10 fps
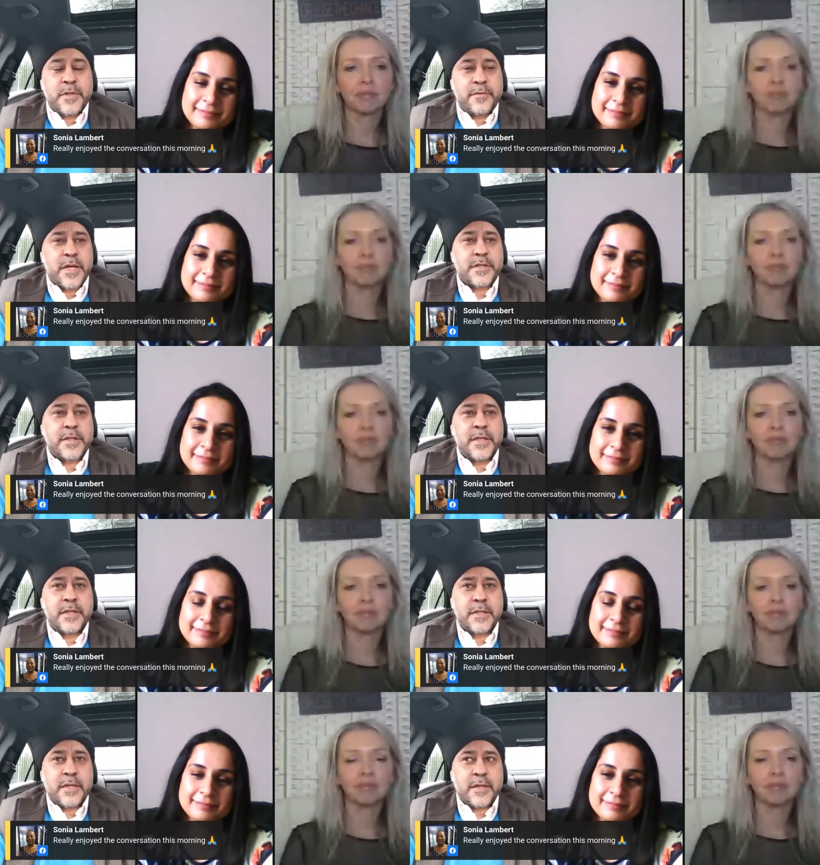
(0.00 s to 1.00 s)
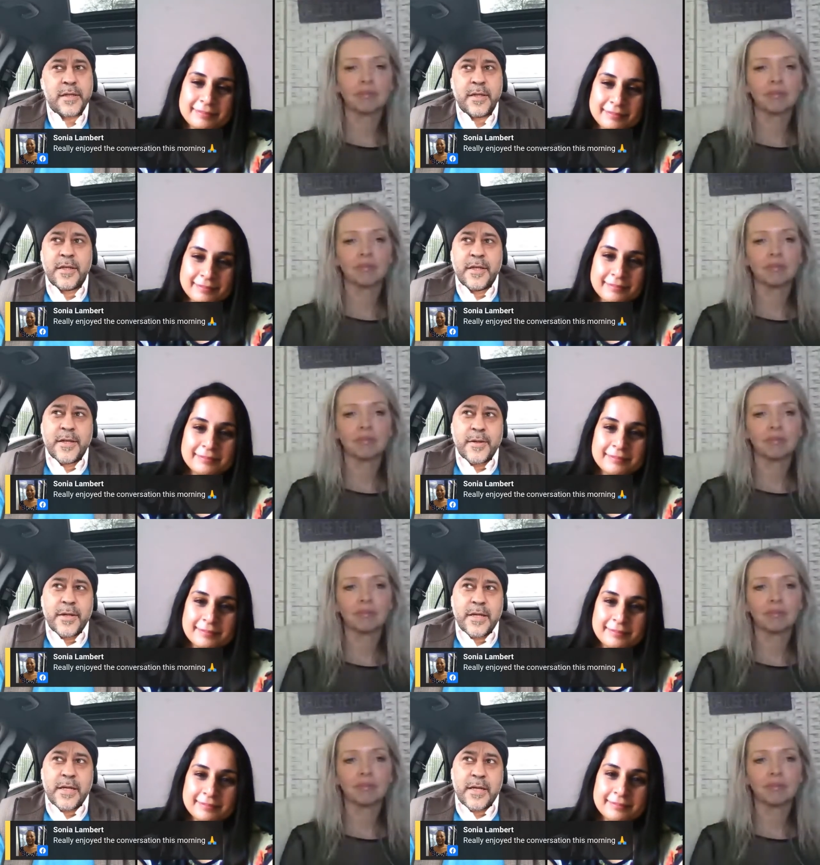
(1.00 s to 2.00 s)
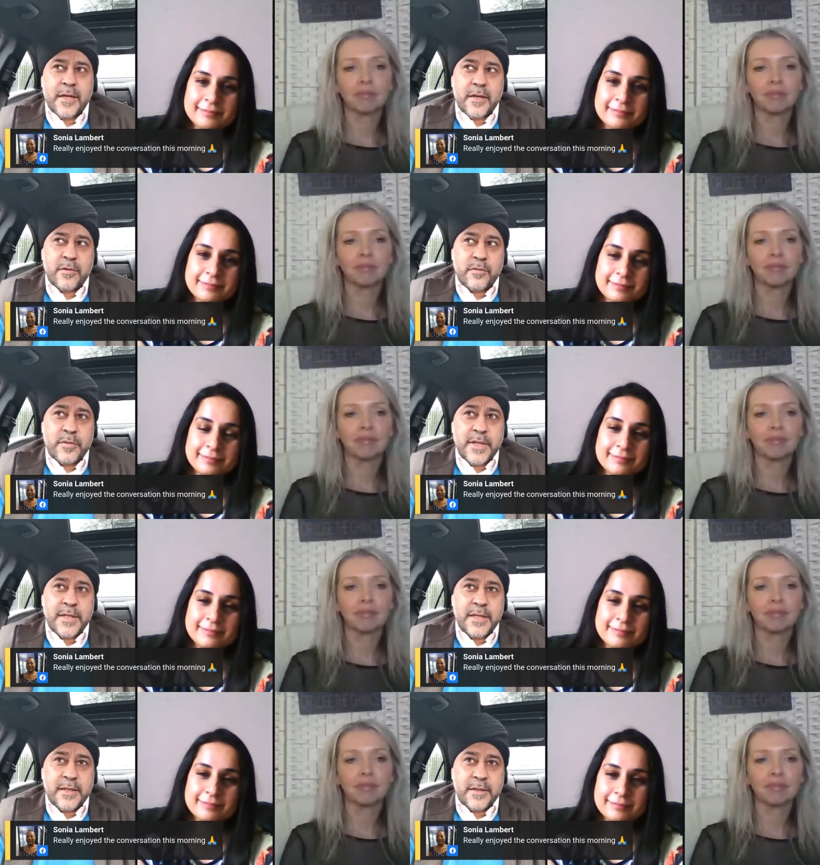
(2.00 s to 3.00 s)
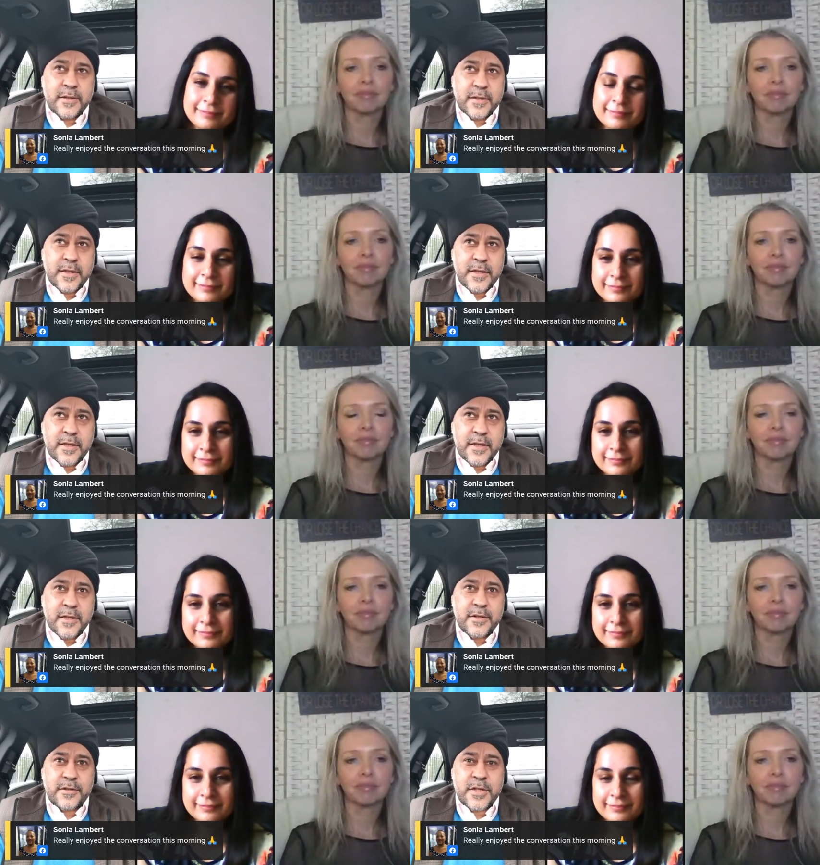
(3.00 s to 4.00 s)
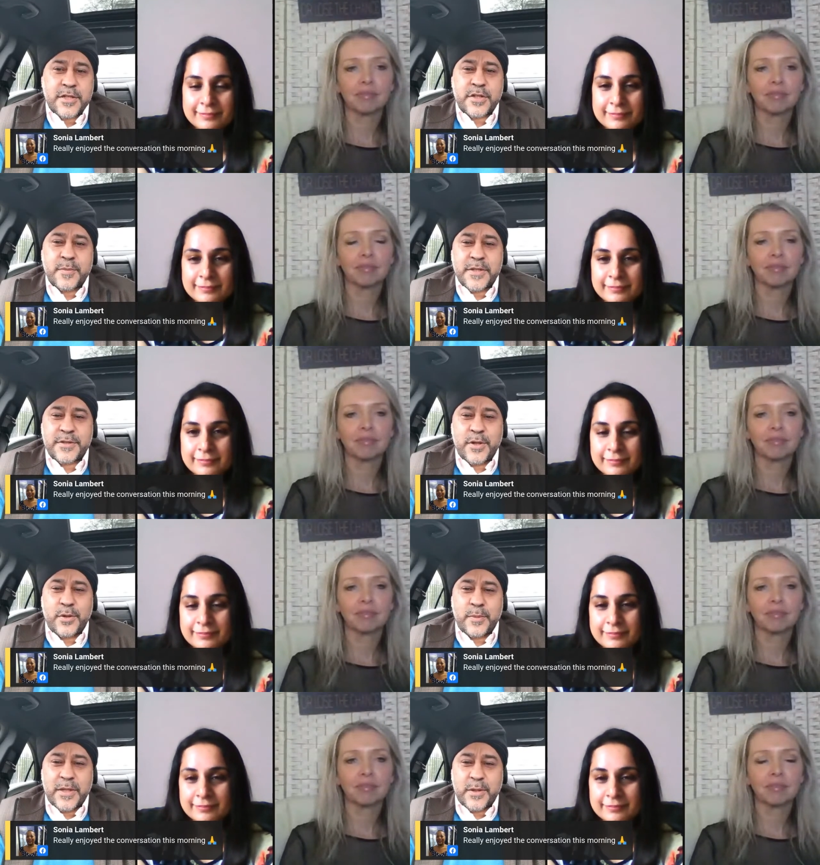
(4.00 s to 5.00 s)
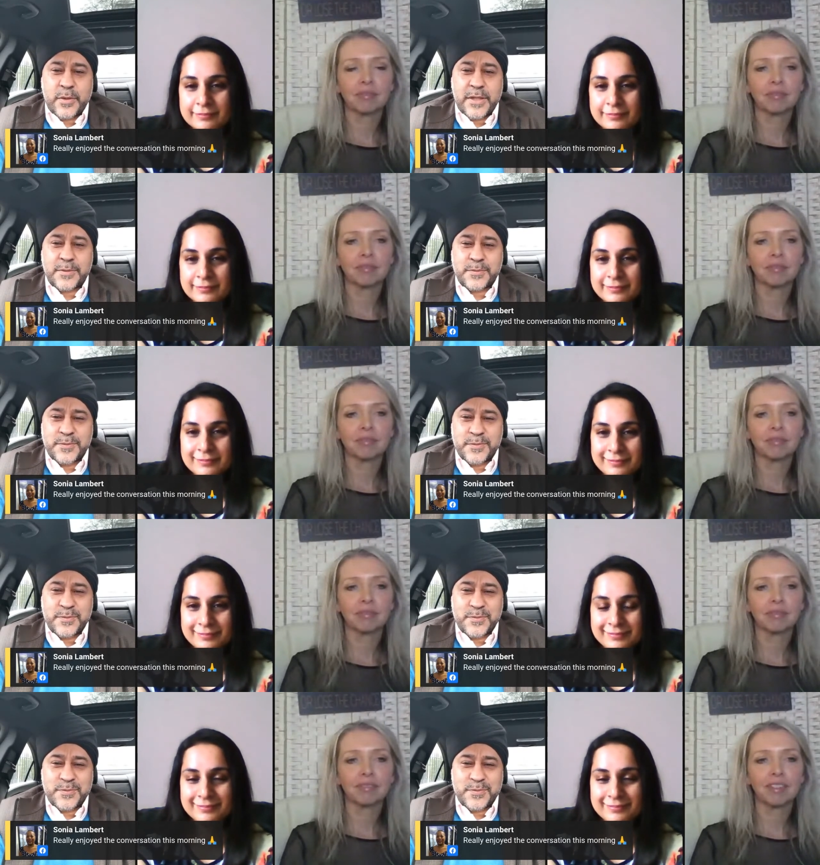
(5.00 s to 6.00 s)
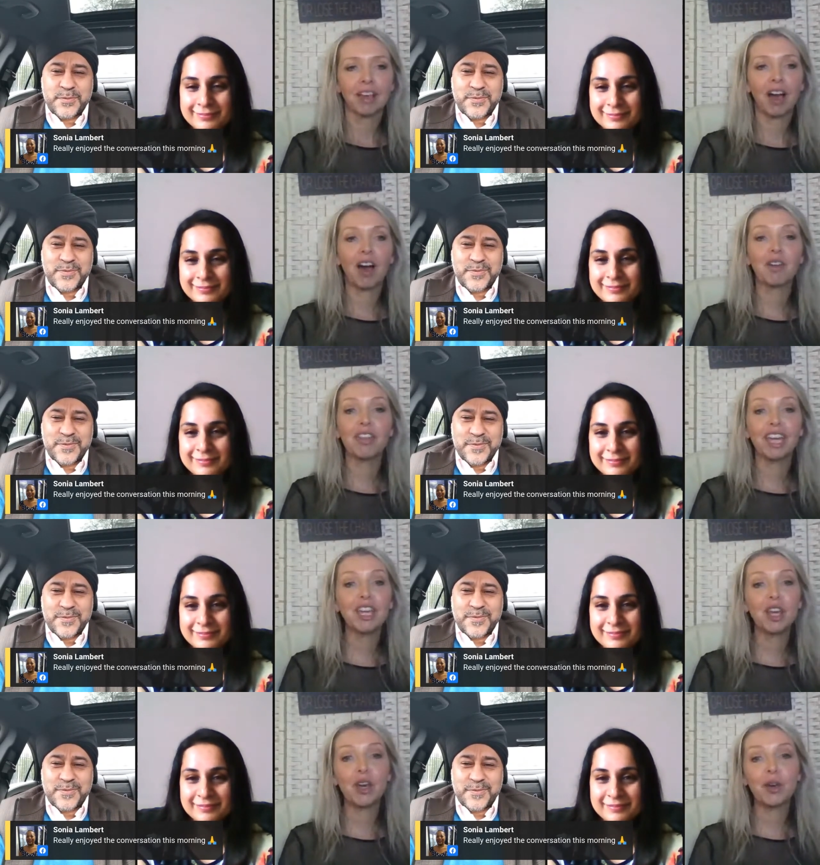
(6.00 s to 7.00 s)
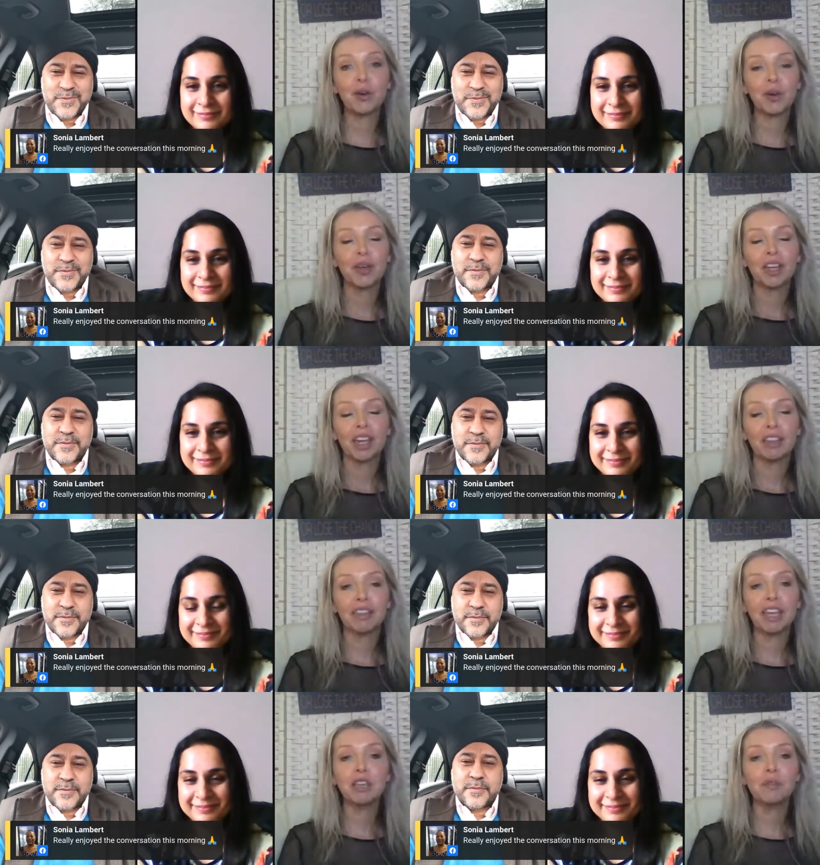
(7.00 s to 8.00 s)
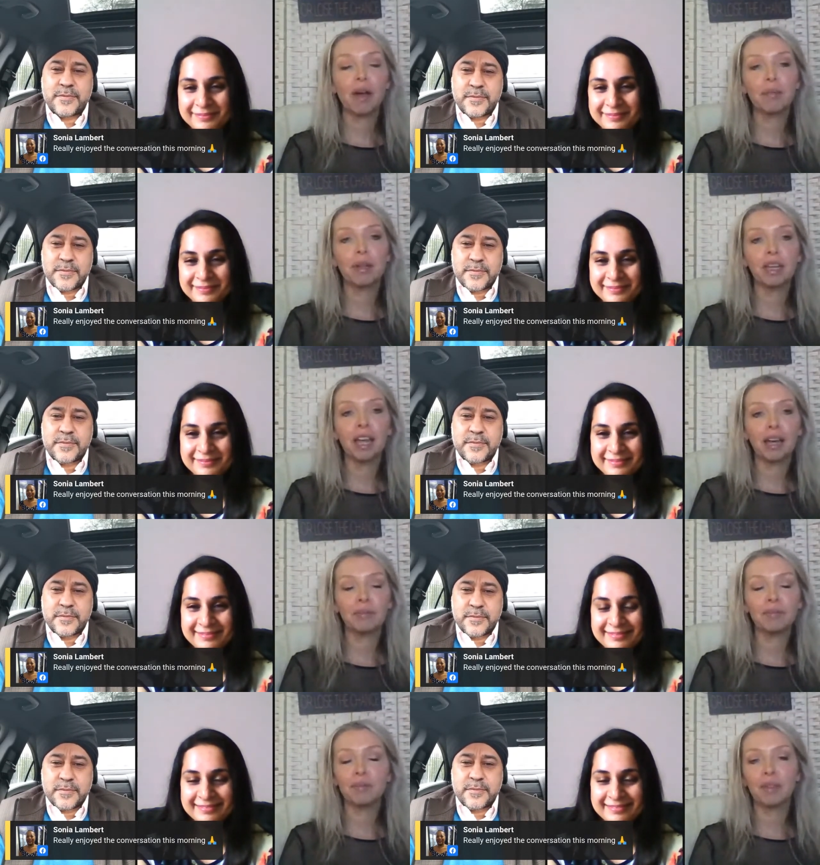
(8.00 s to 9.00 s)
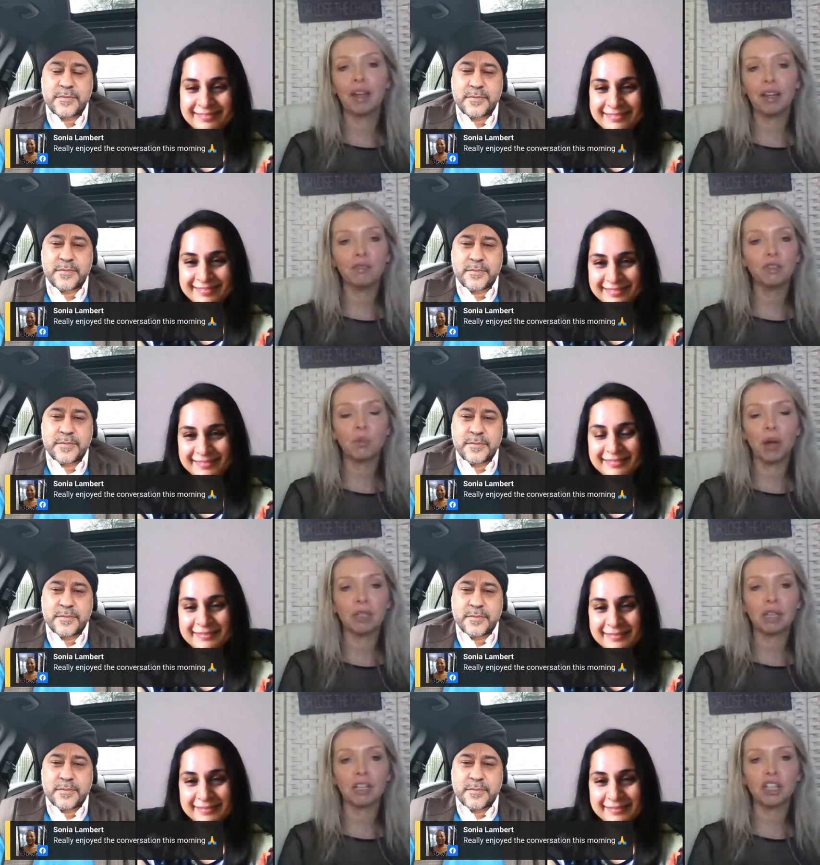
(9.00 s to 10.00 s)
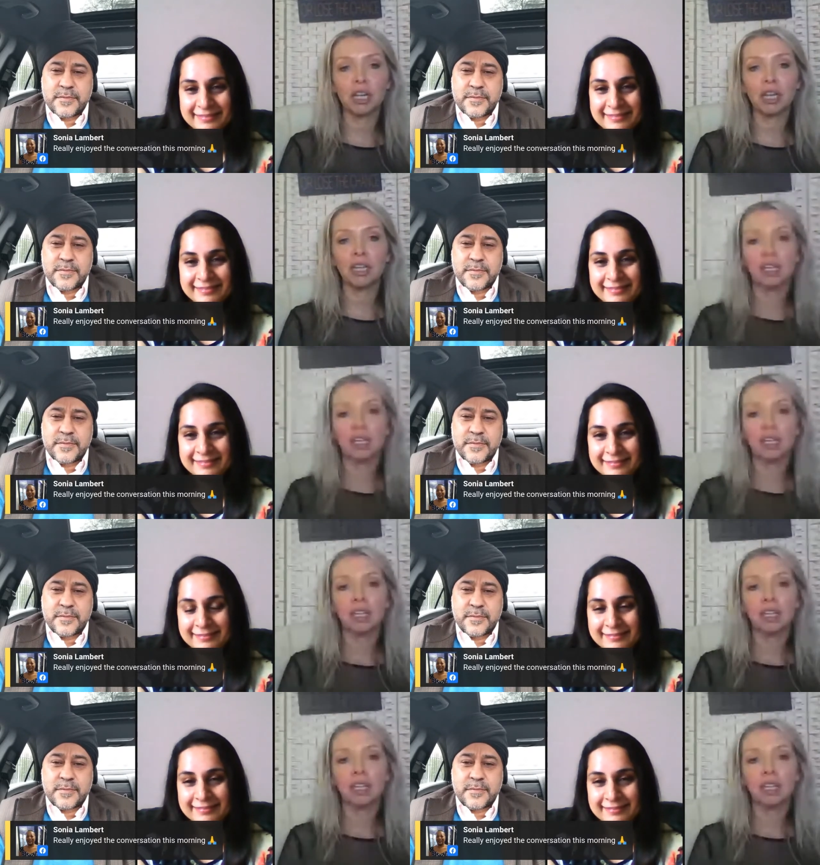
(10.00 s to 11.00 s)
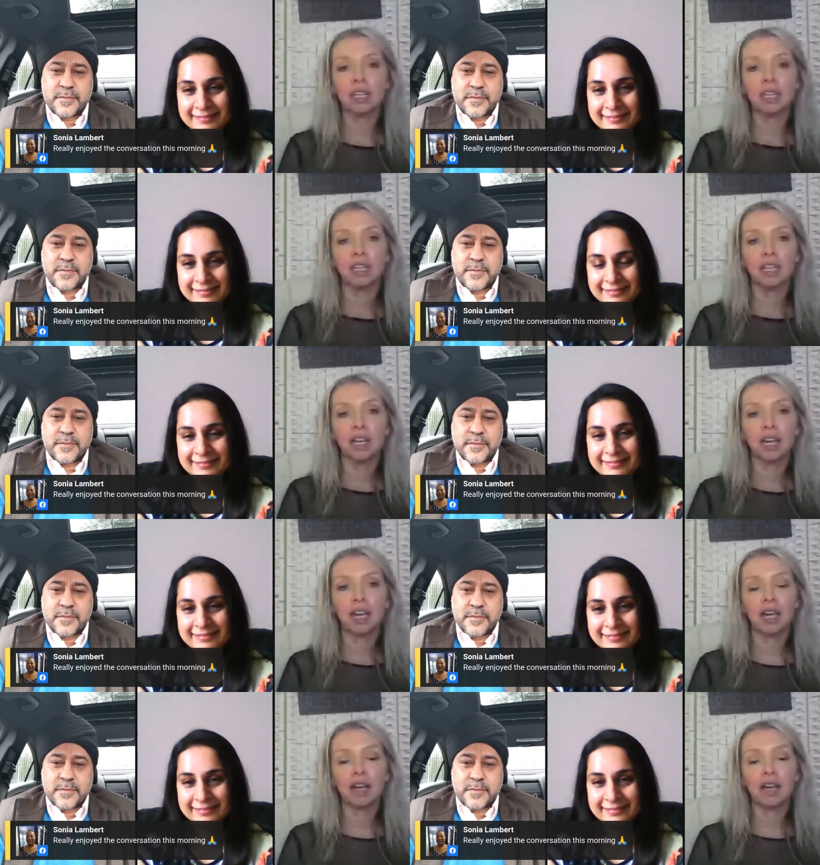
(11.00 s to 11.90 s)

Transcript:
Speaker 1: You've actually uh, uh, really uh, touched my soul, by the way.
Speaker 2: Oh, thank you, and thank you, Raman. Um, I loved your words actually. Um, I can't